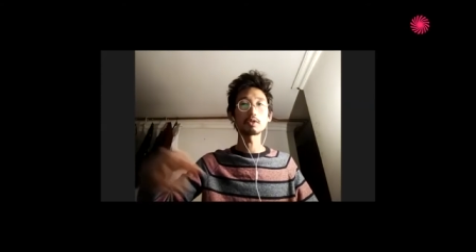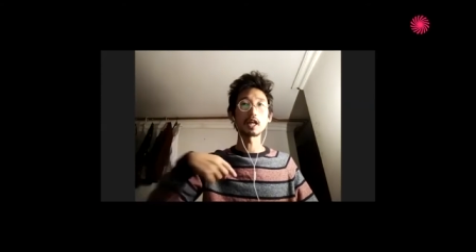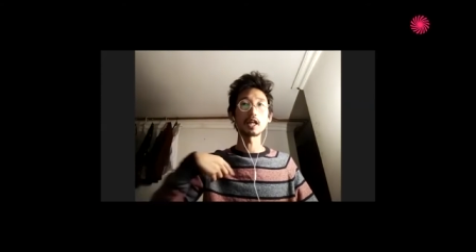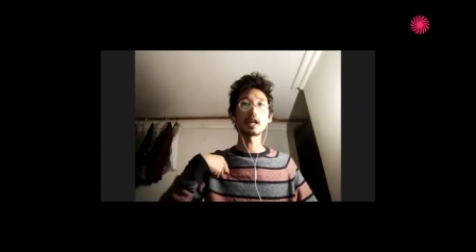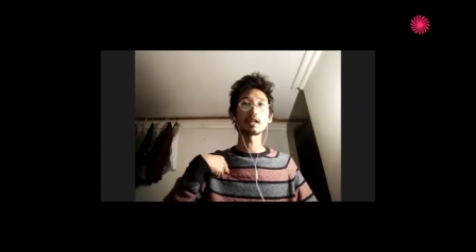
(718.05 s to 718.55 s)

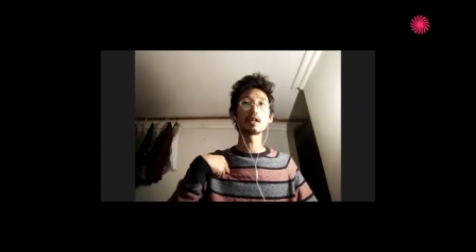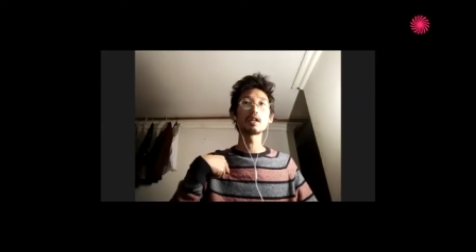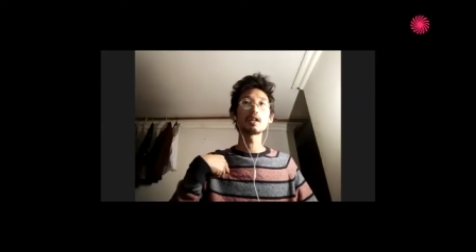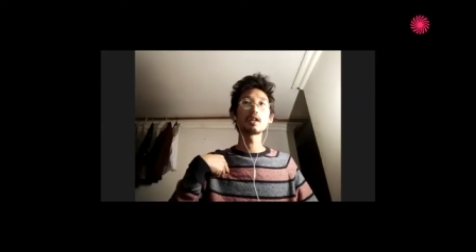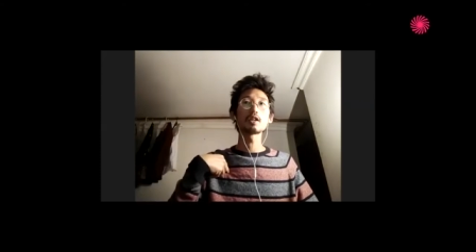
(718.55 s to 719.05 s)
And I
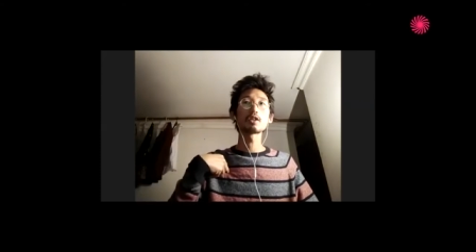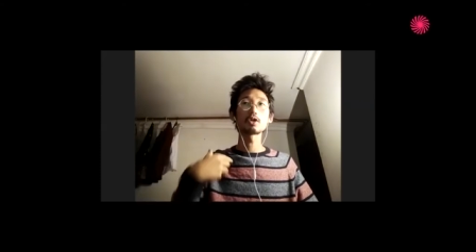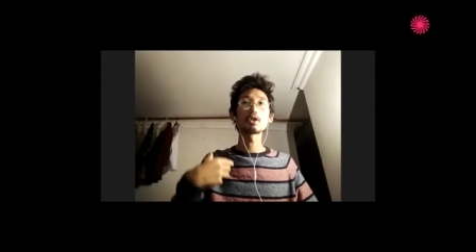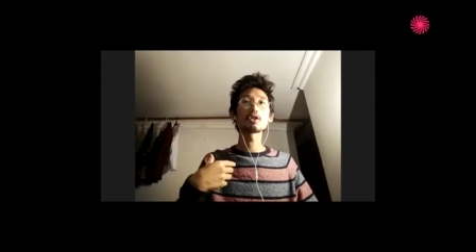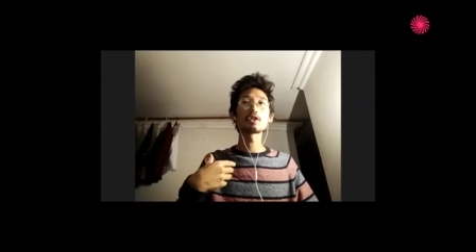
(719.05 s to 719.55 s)

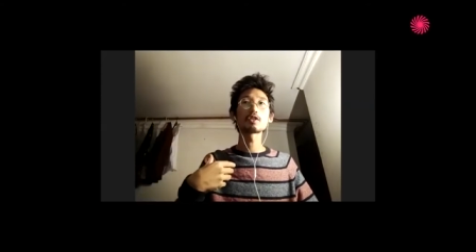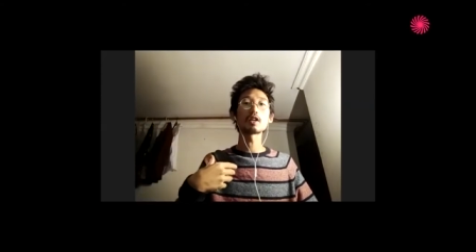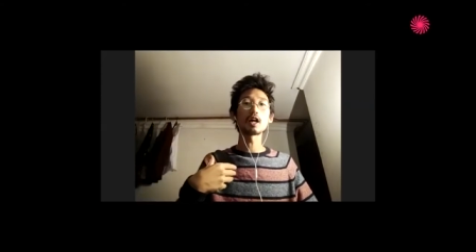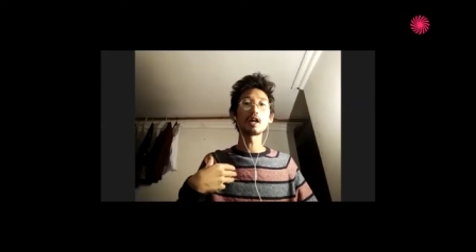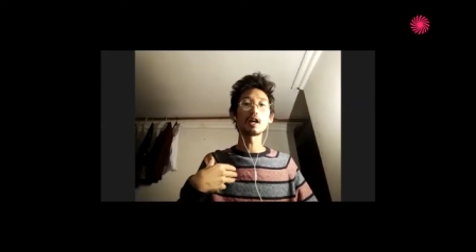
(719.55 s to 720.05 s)
could,
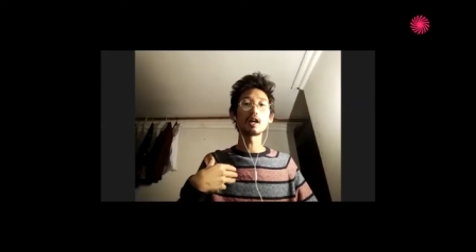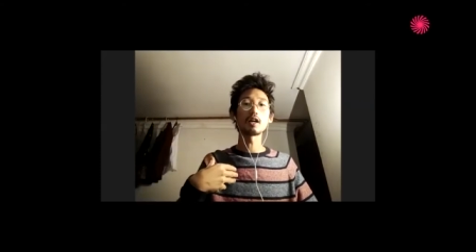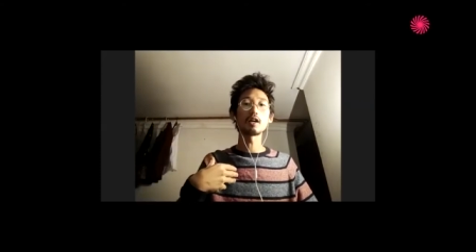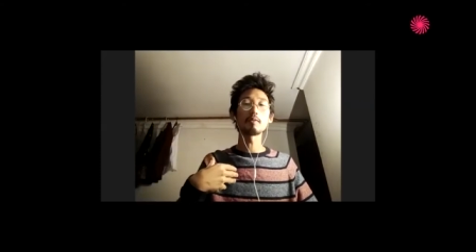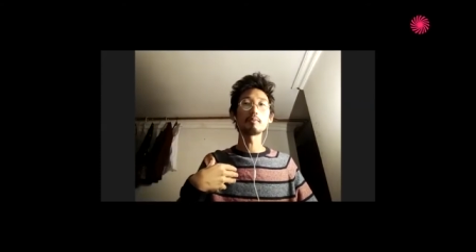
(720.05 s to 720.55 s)

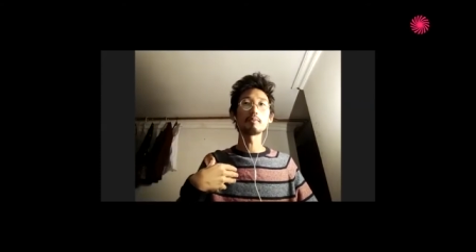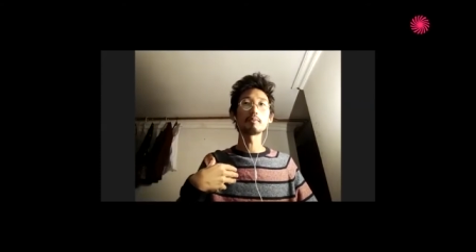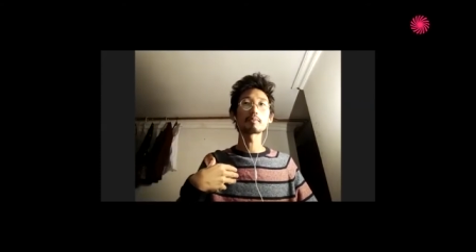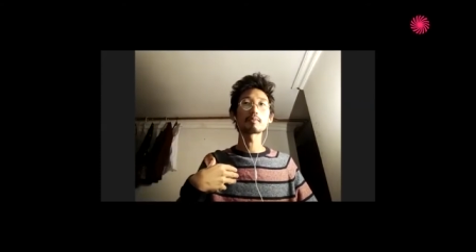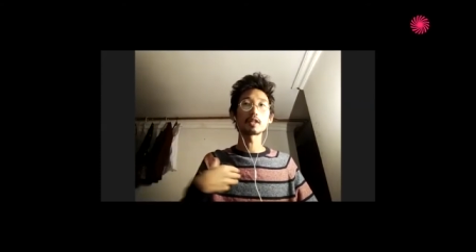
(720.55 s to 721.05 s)
um,
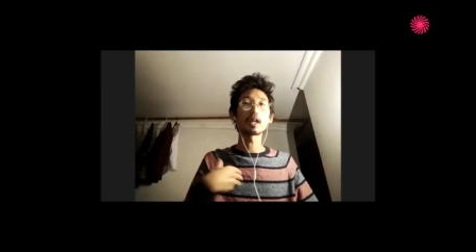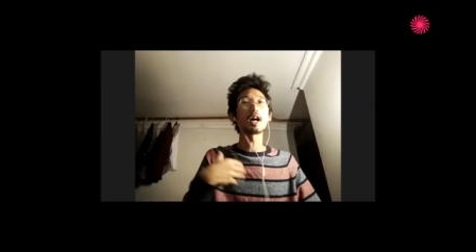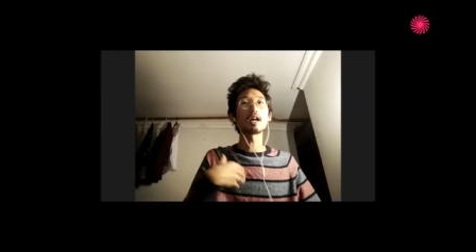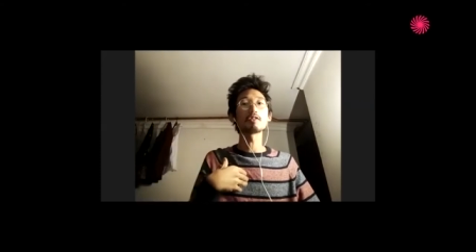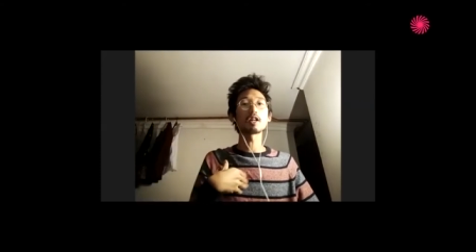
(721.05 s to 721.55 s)
yeah,
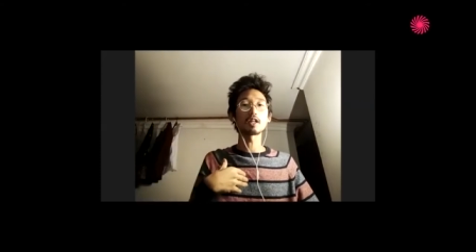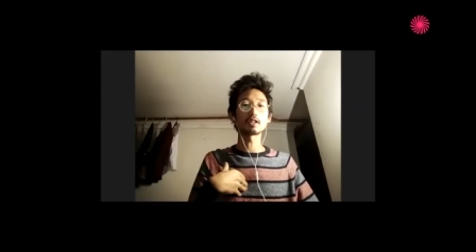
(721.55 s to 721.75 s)
I realized